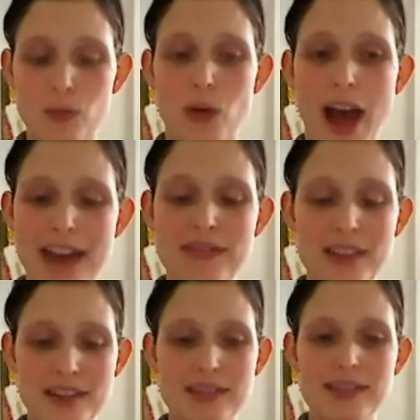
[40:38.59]
had
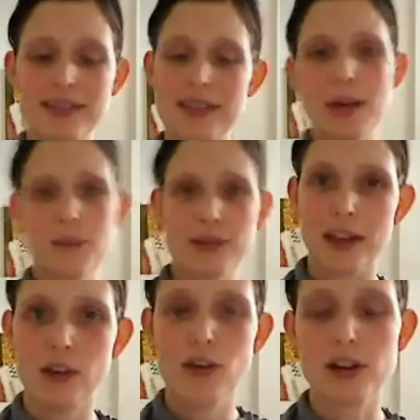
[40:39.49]
this same
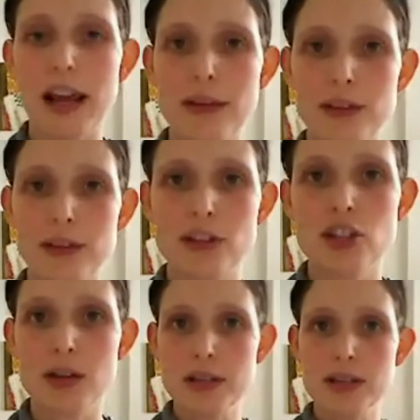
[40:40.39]
thing in her life, and
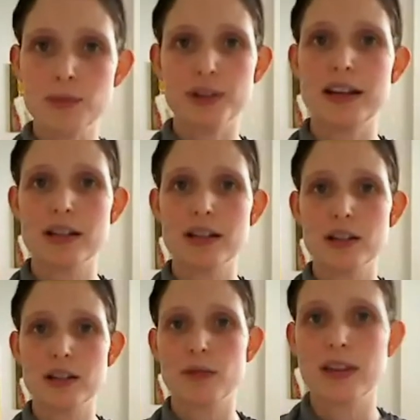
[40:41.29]
she was
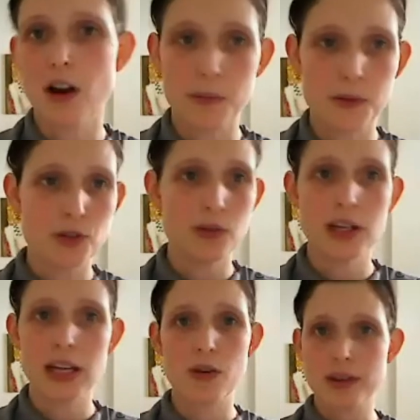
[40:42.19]
presented with this
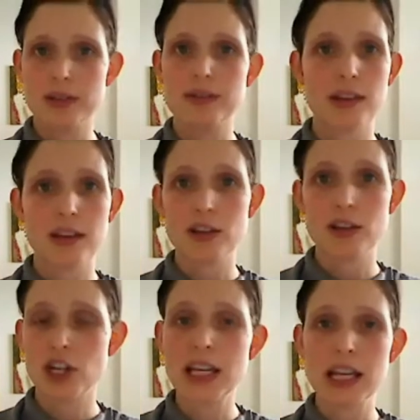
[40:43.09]
opportunity or this
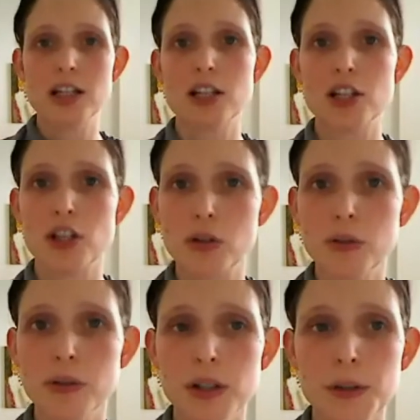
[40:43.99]
thing that she needed to
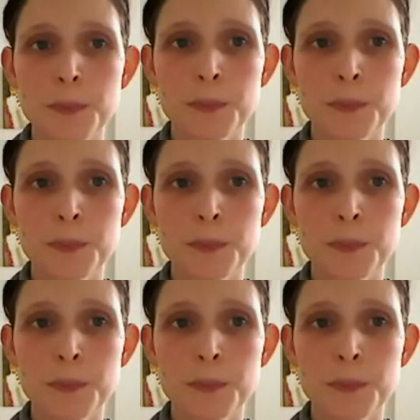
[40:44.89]
do.